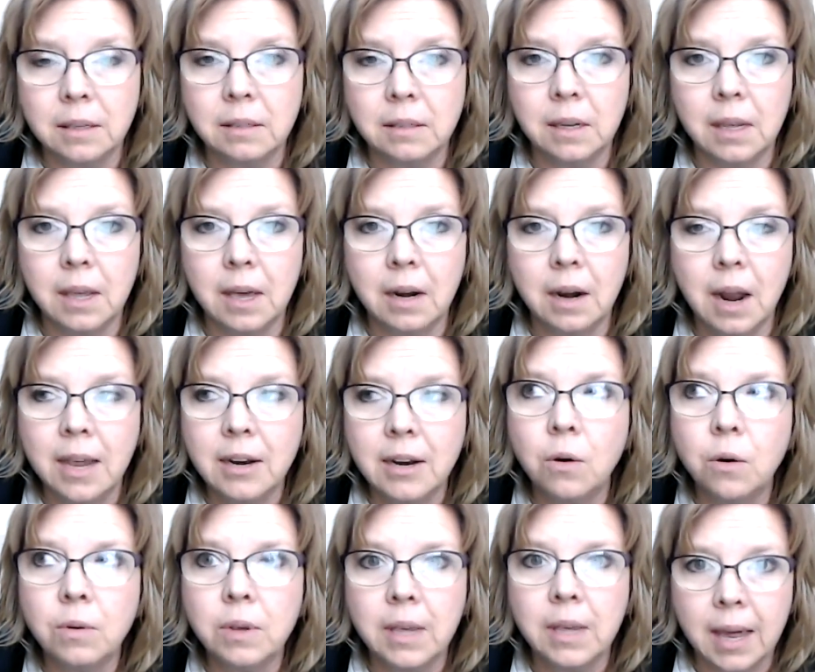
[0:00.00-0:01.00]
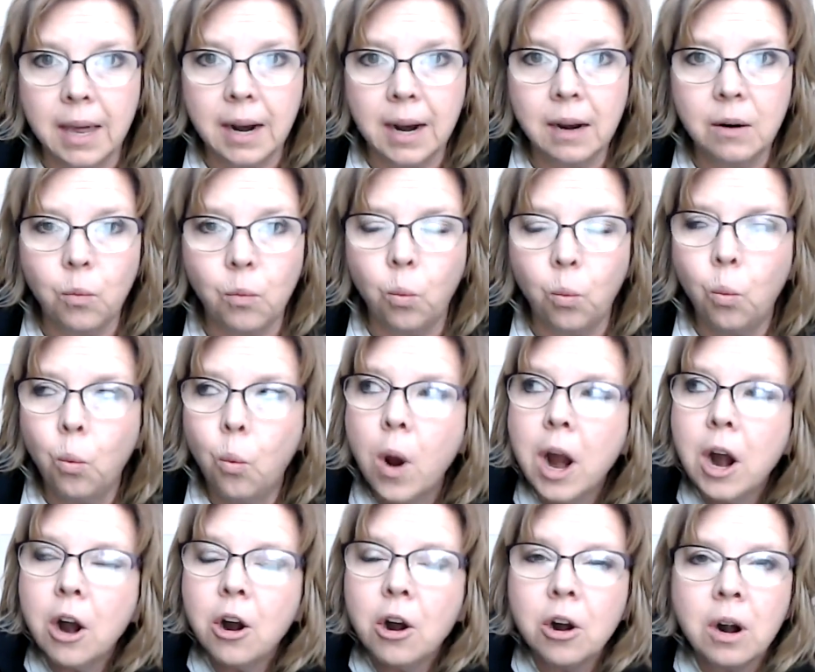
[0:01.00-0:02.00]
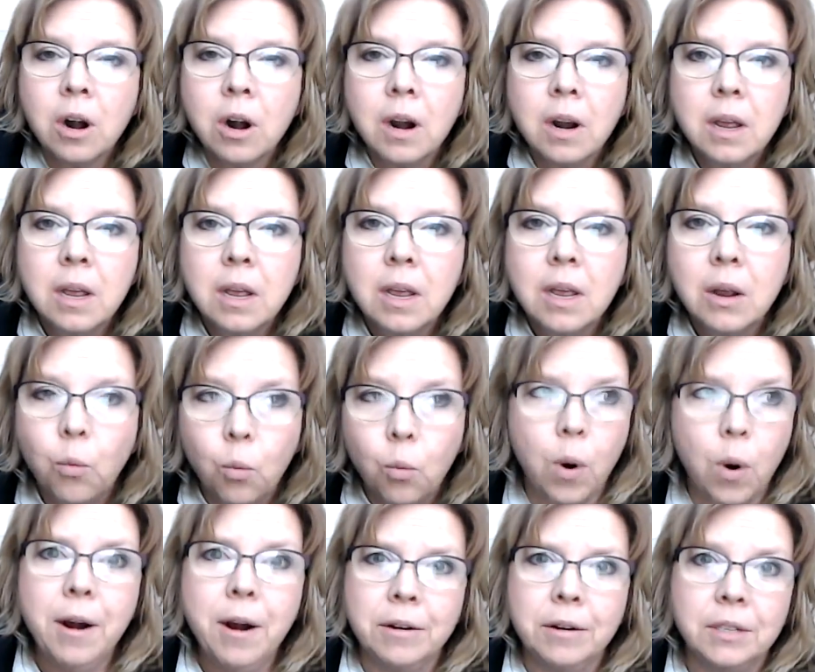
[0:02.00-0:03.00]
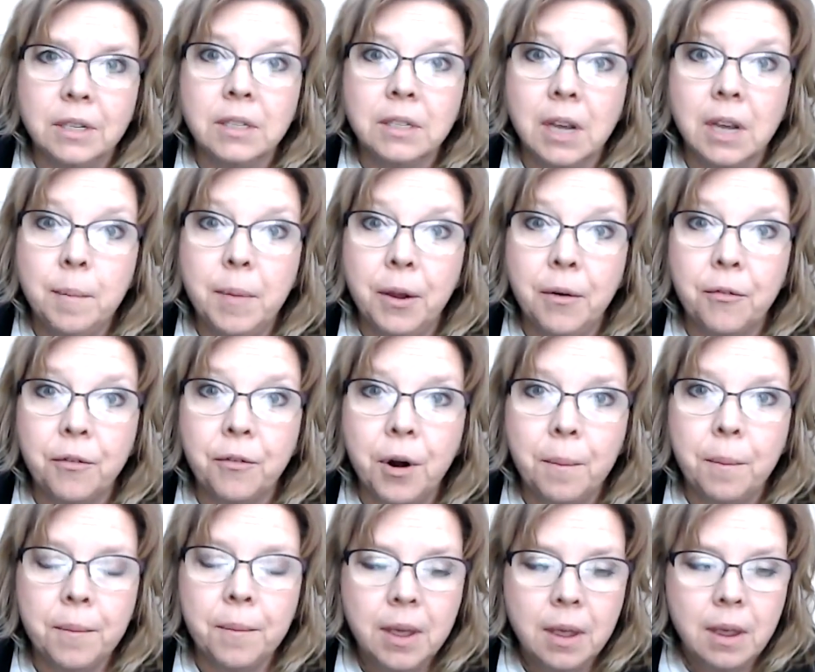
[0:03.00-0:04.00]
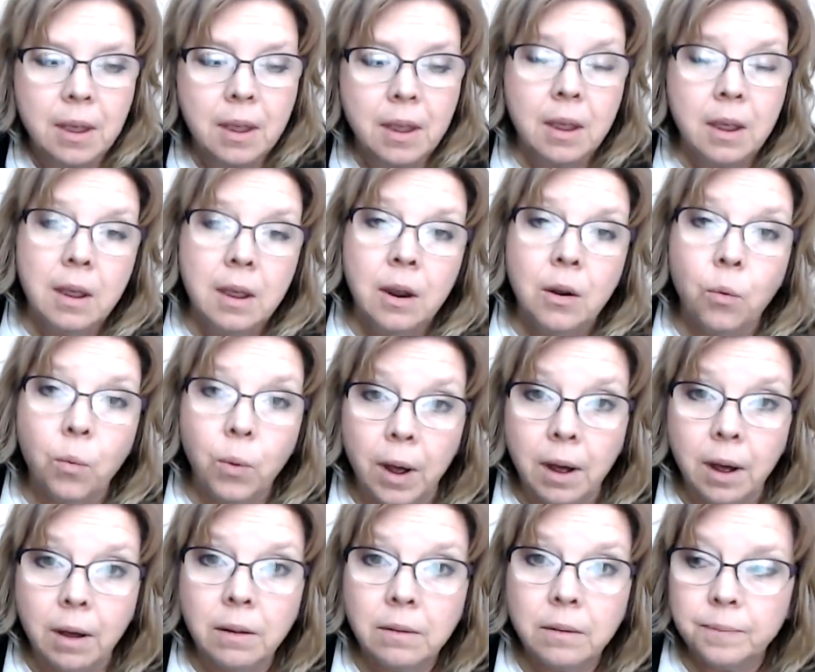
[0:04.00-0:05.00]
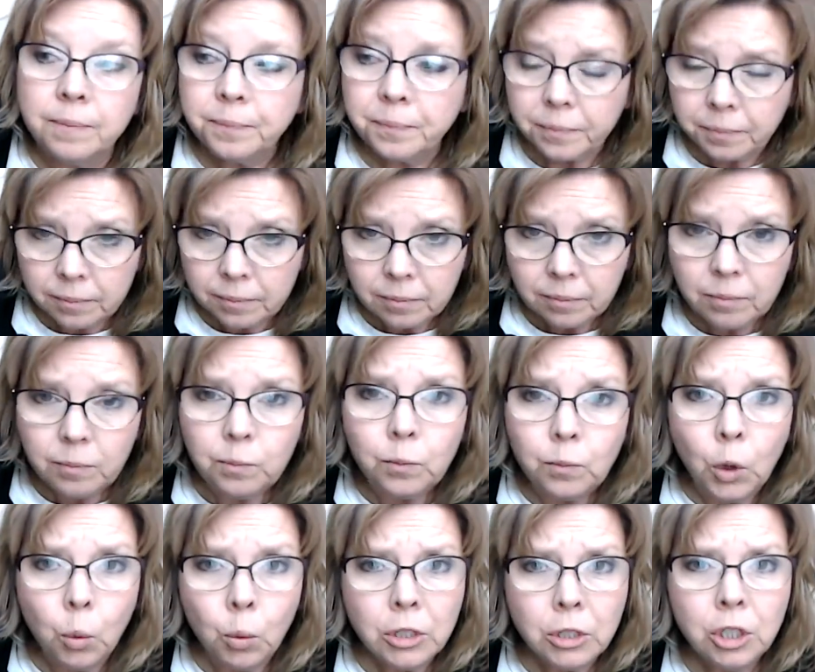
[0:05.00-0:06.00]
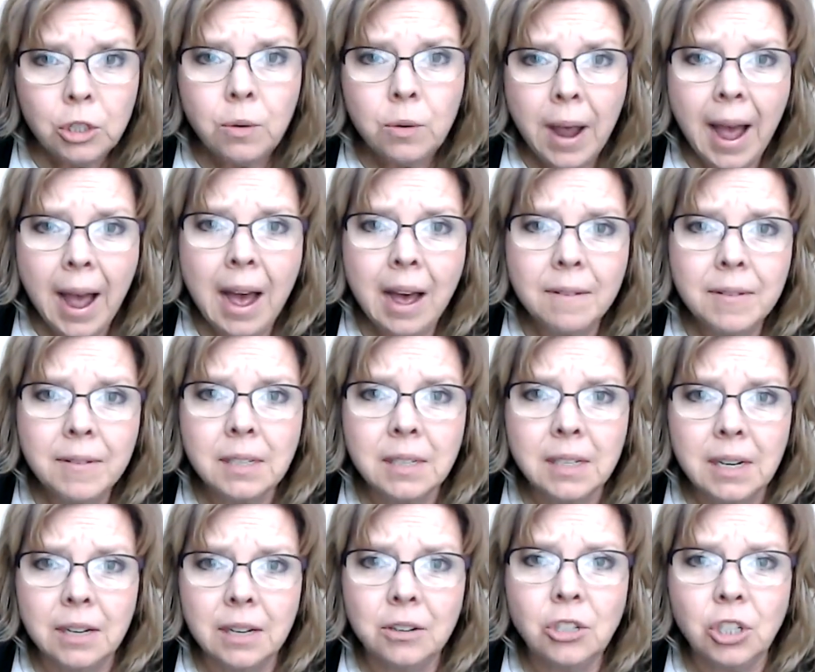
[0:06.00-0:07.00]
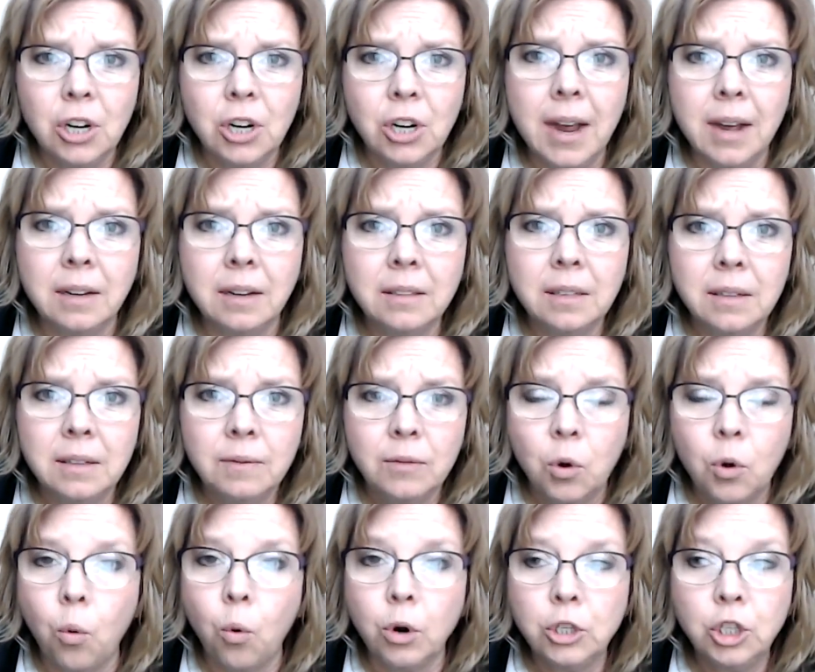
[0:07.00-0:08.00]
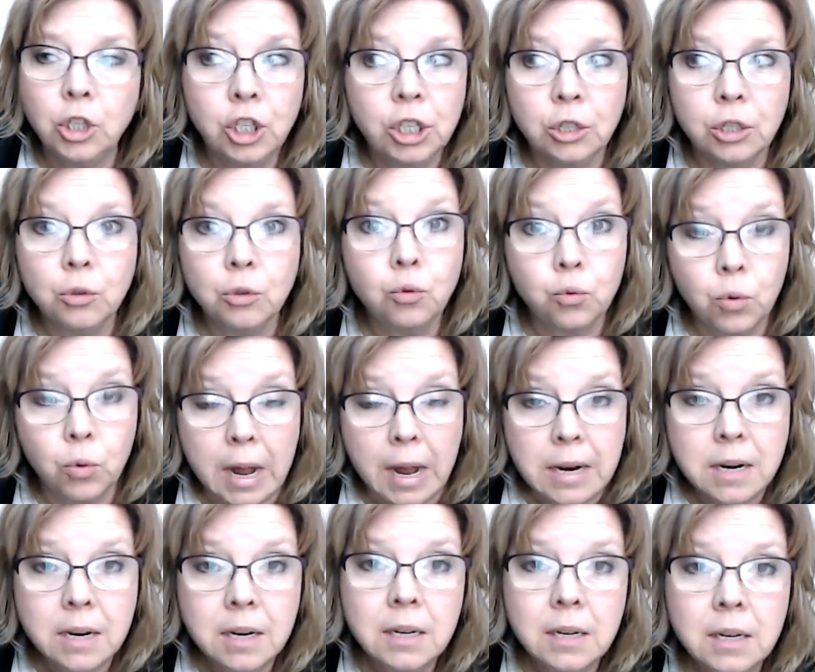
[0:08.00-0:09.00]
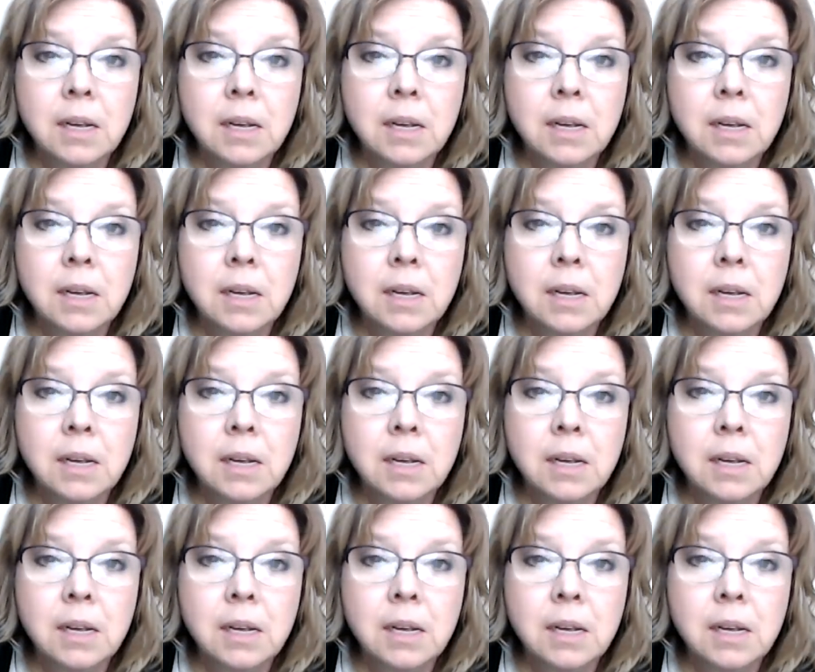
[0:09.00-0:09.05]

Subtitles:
again? I don't get it. Where is this coming from? Well, what you have is an inner child or children